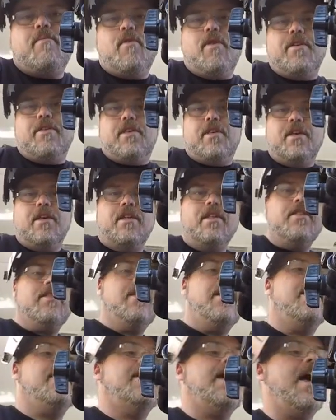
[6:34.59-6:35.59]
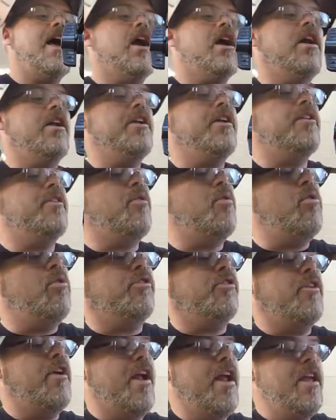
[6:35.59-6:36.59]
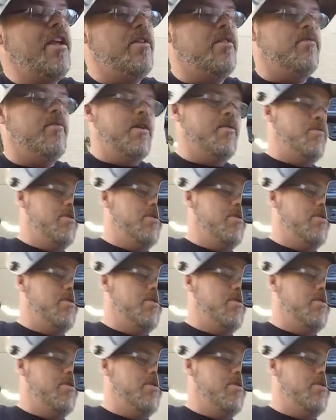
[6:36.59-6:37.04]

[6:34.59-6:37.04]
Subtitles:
boys, let's get a tack on here to hold her, eh? Why